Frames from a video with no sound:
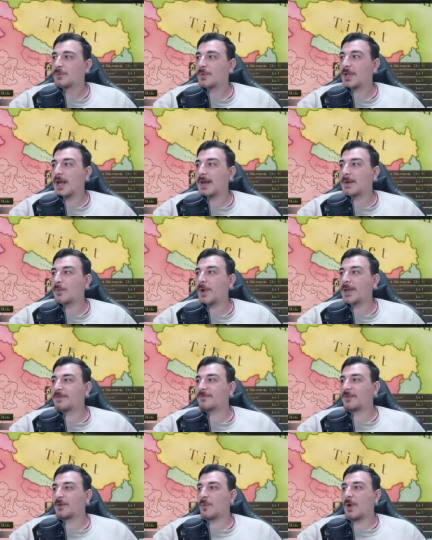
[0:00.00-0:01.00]
We gotta
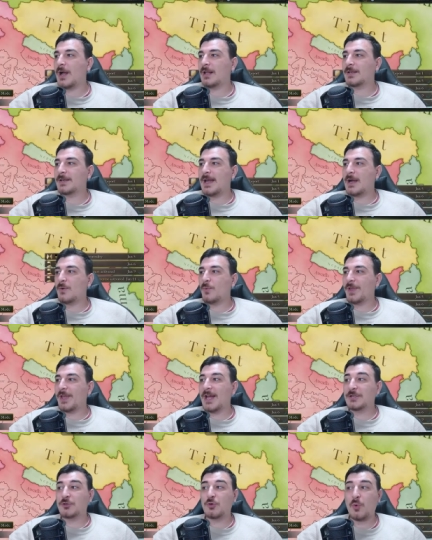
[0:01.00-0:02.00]
wait for a while now. We
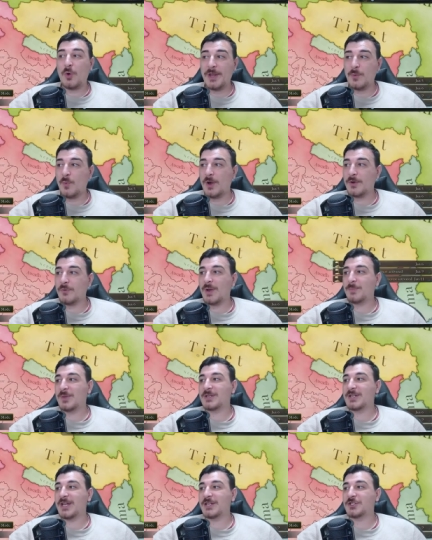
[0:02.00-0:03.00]
got twenty-one
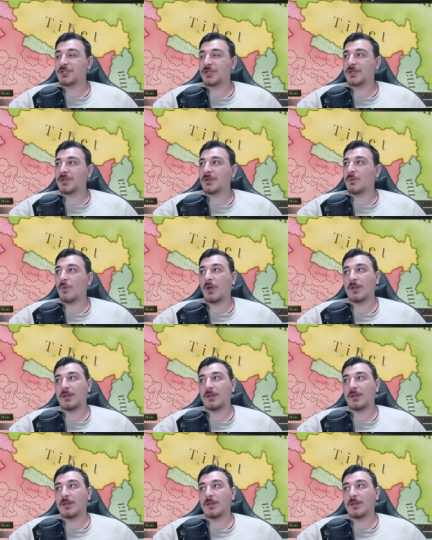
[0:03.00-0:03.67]
reputation. Well,